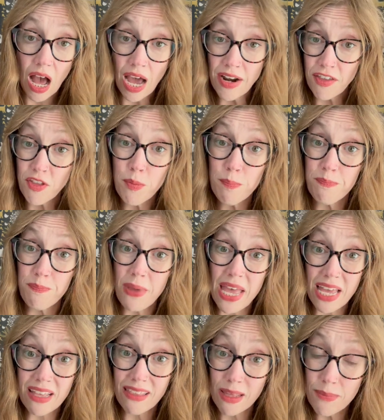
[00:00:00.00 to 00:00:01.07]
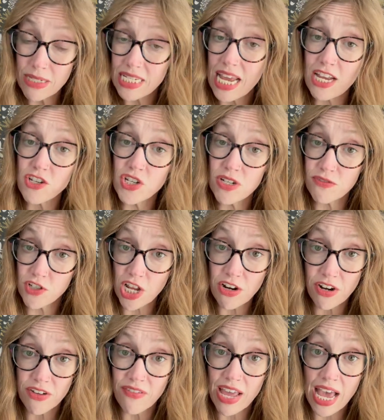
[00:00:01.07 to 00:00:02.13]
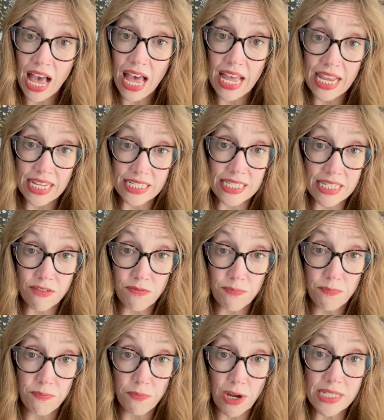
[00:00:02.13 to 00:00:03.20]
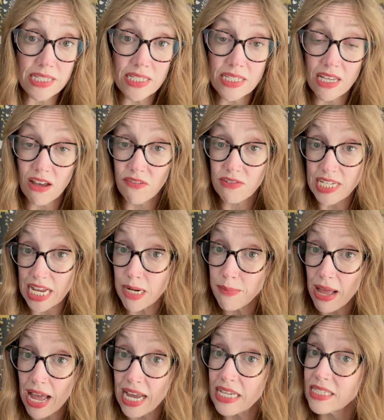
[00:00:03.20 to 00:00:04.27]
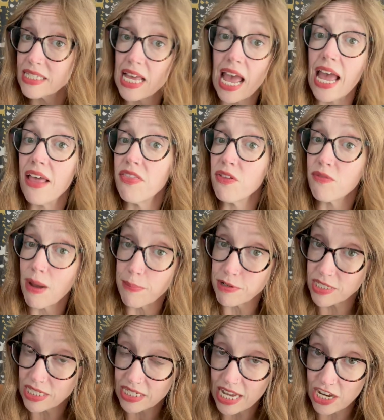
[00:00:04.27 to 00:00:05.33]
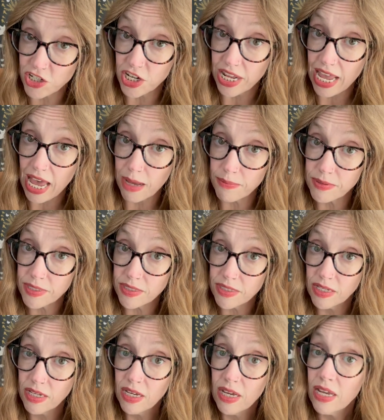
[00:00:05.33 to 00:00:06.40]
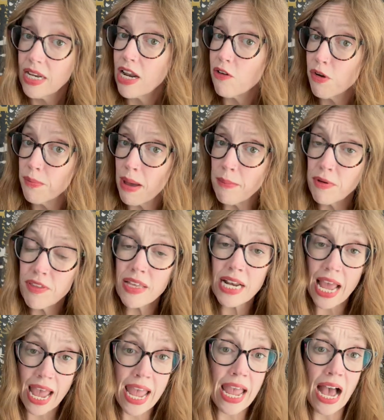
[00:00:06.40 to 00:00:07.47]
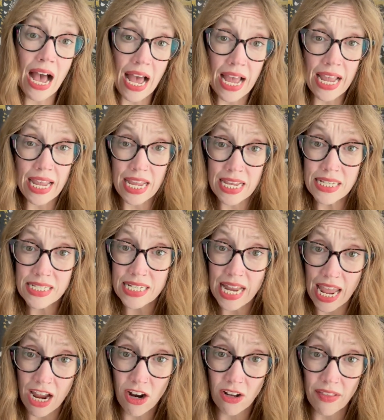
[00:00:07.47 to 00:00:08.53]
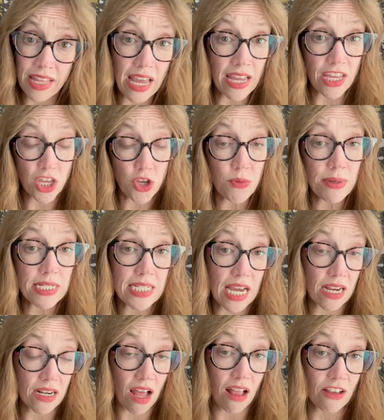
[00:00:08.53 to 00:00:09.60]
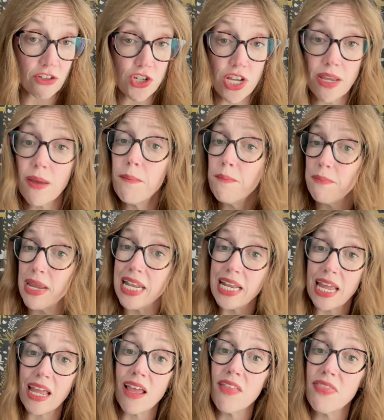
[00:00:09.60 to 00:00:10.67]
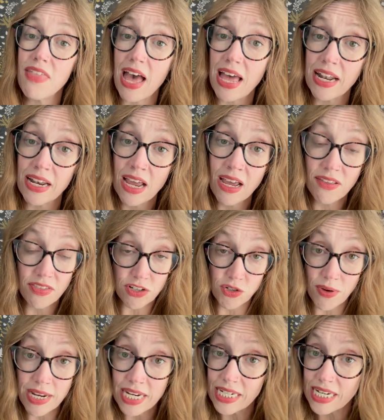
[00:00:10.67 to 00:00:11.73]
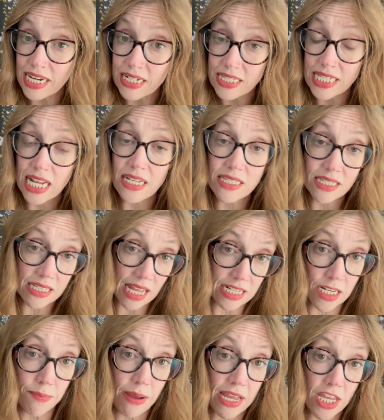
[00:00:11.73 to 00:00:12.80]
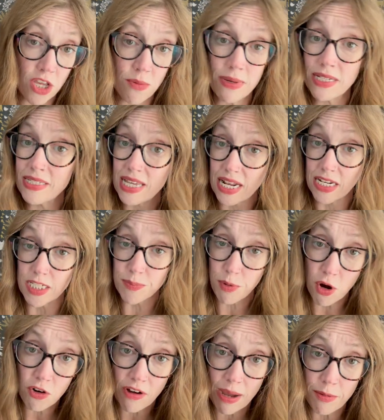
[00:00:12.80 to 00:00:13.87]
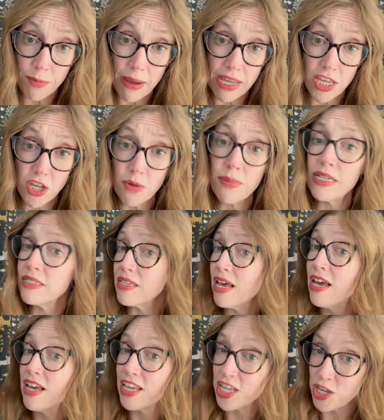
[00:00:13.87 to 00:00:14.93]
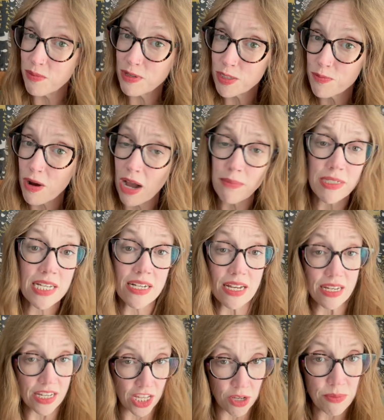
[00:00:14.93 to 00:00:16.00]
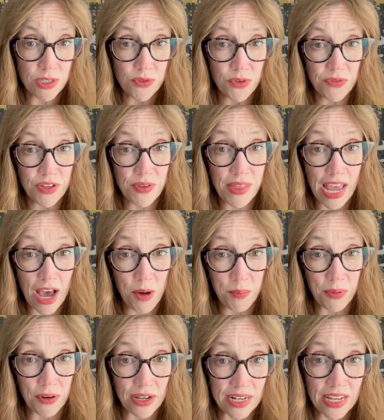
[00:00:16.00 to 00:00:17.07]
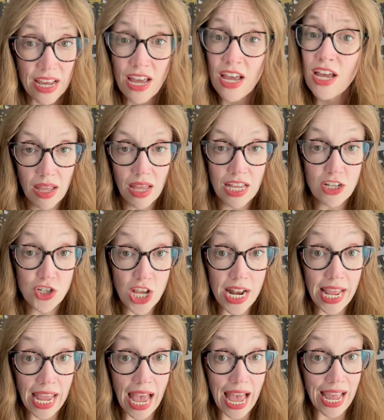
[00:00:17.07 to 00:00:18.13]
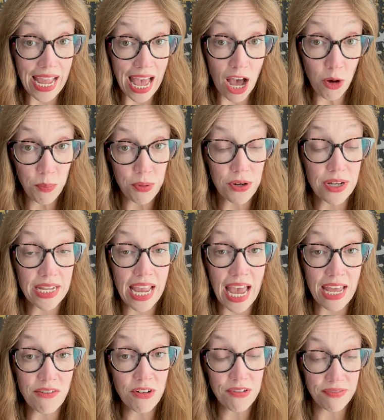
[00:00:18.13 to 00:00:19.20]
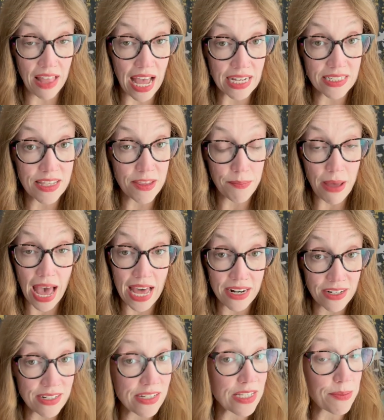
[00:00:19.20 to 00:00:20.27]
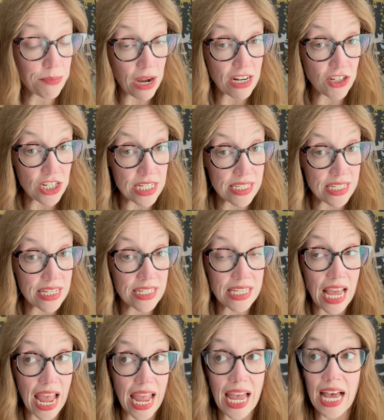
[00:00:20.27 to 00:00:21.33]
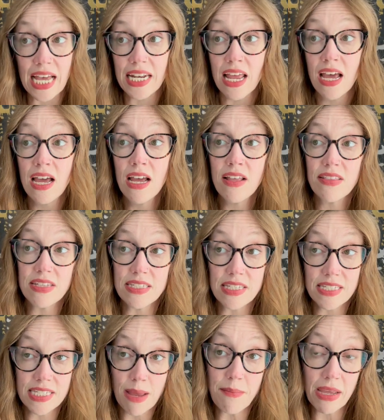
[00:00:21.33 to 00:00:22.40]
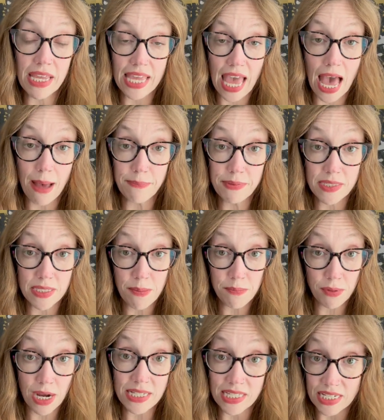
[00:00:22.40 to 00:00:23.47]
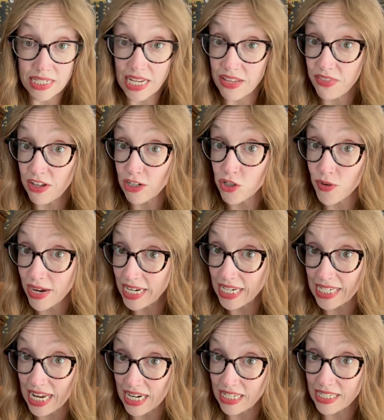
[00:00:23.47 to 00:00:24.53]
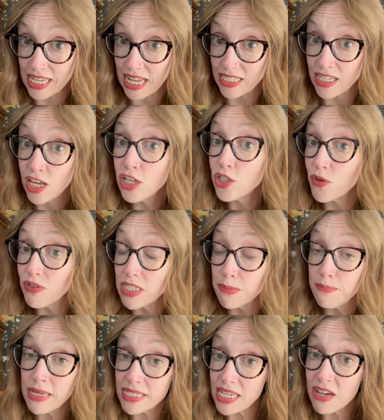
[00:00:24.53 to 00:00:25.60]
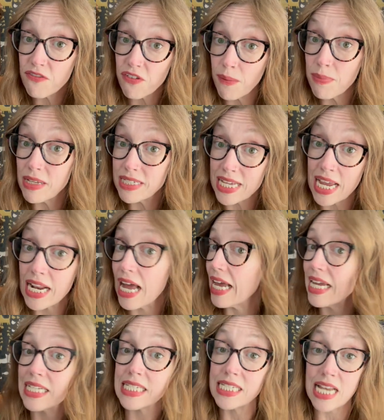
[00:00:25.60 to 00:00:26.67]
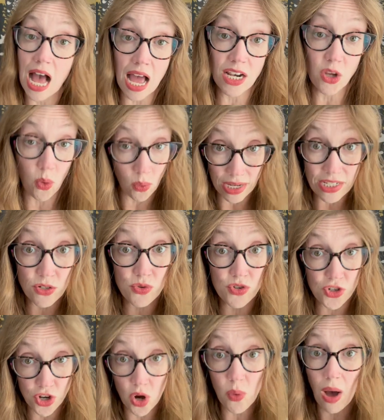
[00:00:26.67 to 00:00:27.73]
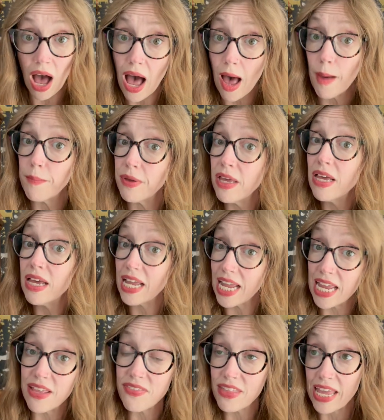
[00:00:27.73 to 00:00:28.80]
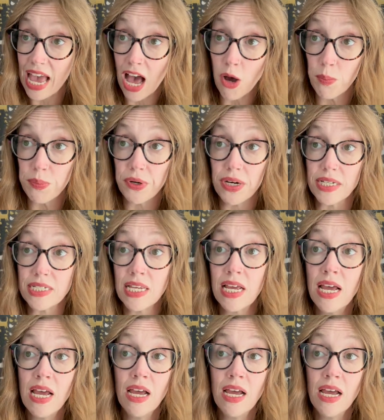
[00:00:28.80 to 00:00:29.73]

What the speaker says: Another big limitation of generative AI is the presence of data bias and the representation gaps. Now, remember that AI is inherently a human technology, meaning that the training data set is selected by humans and it's programmed by humans, humans prompt it, and humans review the output. GenAI output can reflect the patterns, the prejudices, and the systemic gaps present in their training data sets. So if it's missing from the data, it's not going to show up in the output.